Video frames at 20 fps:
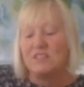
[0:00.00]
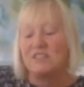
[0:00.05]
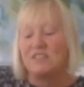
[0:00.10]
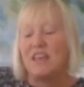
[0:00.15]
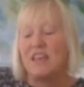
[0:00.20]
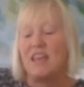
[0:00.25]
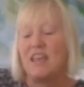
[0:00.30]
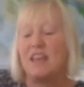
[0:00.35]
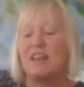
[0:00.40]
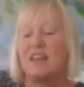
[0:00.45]

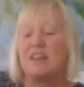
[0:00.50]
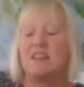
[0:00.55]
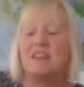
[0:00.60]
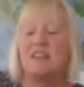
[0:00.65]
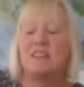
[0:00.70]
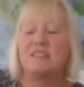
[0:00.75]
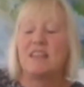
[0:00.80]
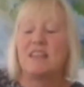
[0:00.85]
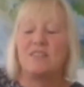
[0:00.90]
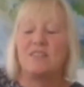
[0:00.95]

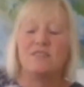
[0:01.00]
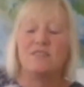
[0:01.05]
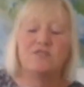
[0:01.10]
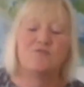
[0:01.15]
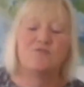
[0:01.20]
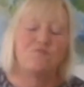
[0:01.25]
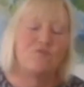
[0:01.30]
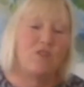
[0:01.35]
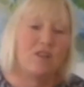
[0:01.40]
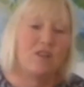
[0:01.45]
containers, and there's
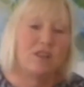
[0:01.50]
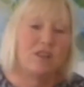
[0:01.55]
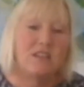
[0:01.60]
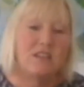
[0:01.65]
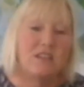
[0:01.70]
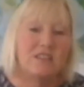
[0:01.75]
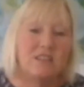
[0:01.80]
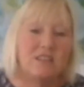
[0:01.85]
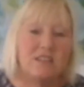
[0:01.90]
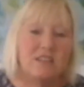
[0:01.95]

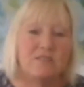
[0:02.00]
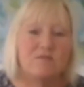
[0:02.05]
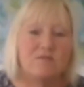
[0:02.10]
writing,